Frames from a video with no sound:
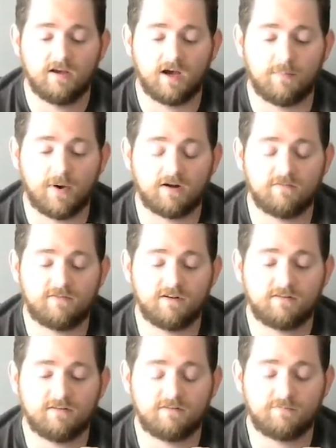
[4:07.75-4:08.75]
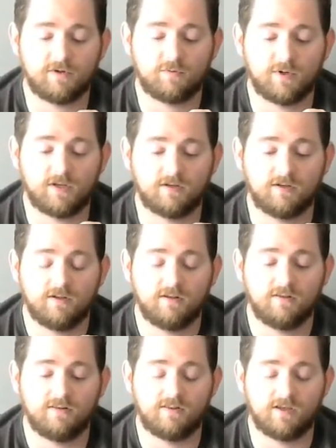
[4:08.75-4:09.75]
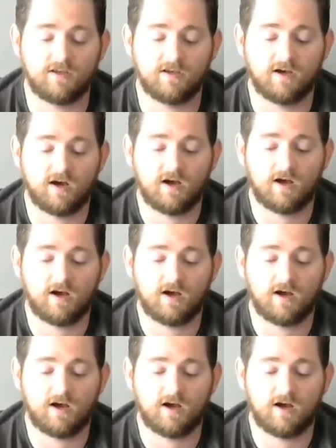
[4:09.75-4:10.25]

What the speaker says: amount of distance between the